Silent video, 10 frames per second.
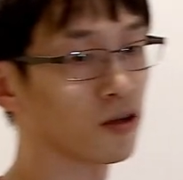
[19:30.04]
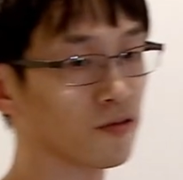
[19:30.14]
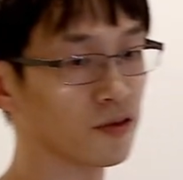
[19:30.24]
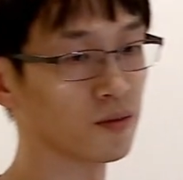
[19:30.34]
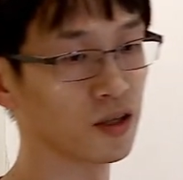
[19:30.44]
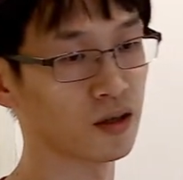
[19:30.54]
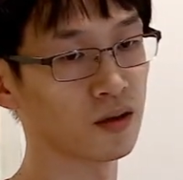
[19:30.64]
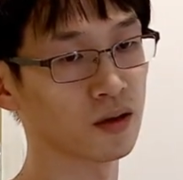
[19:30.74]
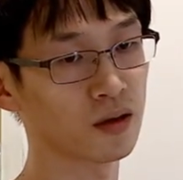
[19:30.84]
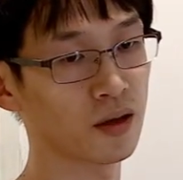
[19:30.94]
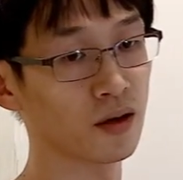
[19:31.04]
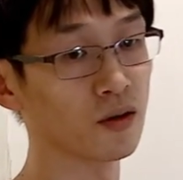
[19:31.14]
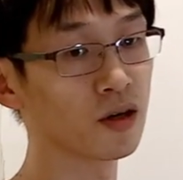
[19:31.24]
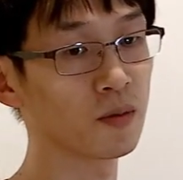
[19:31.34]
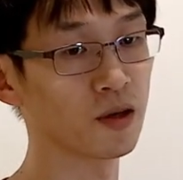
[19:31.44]
of them and can
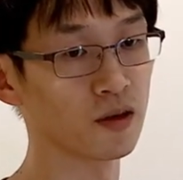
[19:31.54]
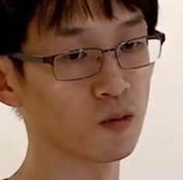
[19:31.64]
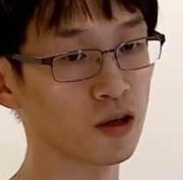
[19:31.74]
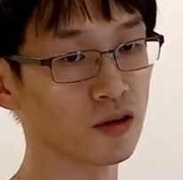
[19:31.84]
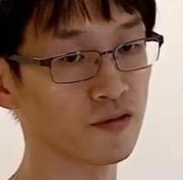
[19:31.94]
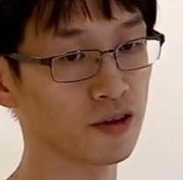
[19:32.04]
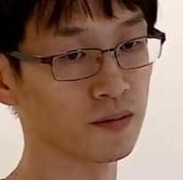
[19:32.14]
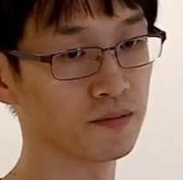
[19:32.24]
only be in one of them,